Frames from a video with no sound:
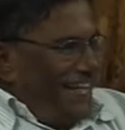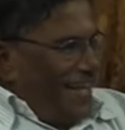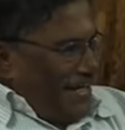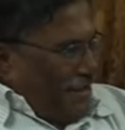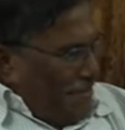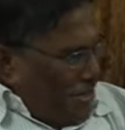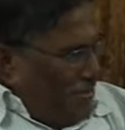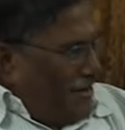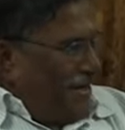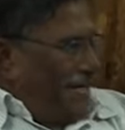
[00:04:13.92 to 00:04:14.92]
That's a
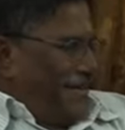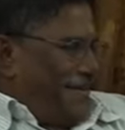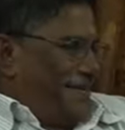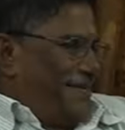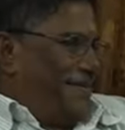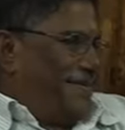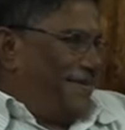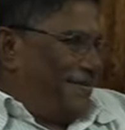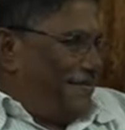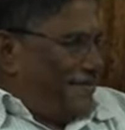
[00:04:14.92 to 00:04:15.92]
maturity,
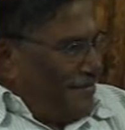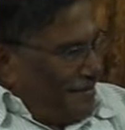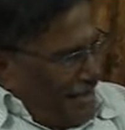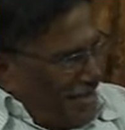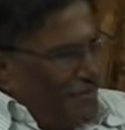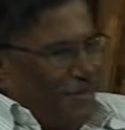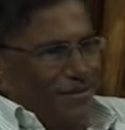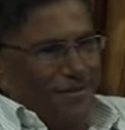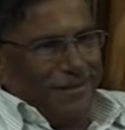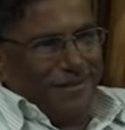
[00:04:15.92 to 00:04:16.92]
That's
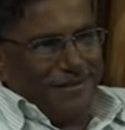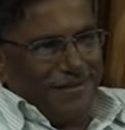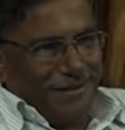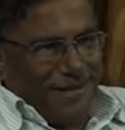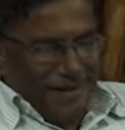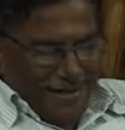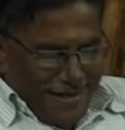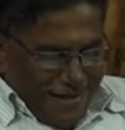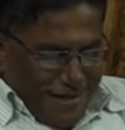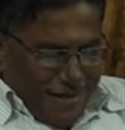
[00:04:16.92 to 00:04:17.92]
maturity. And
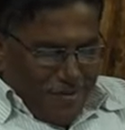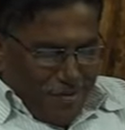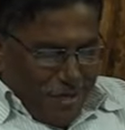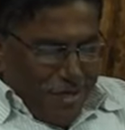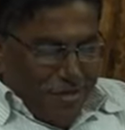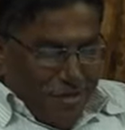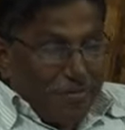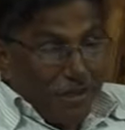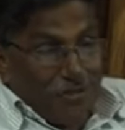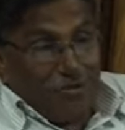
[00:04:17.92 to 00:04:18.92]
we should
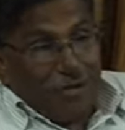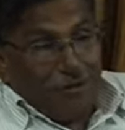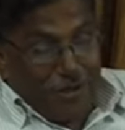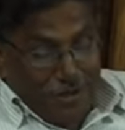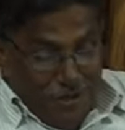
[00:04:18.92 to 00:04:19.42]
mature.